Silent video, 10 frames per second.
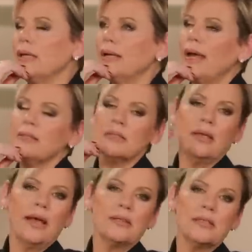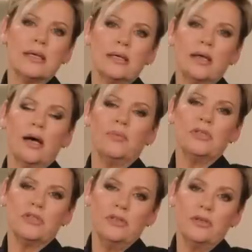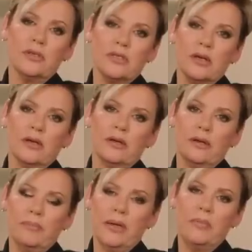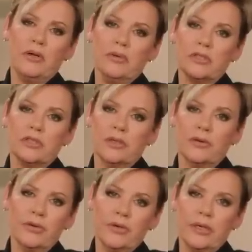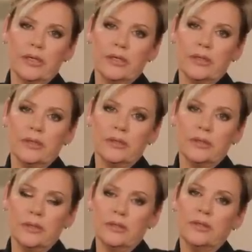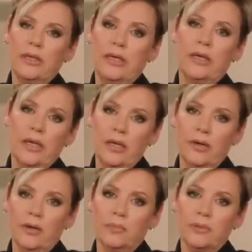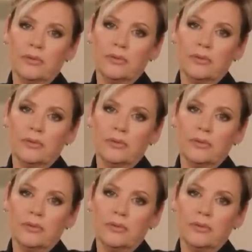And I said to God, which you can tell, baby Christian, don't know nothing, needed help,